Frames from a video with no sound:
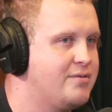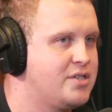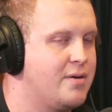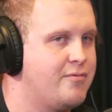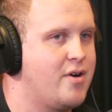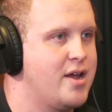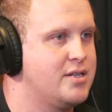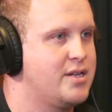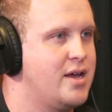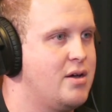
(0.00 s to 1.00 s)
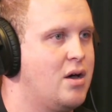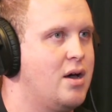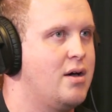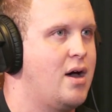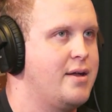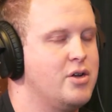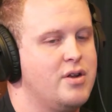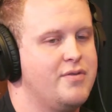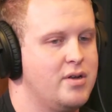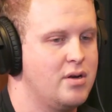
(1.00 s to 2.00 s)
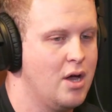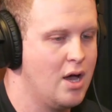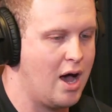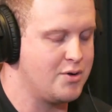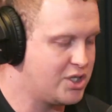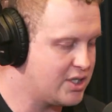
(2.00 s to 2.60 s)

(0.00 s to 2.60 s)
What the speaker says: some friends that I was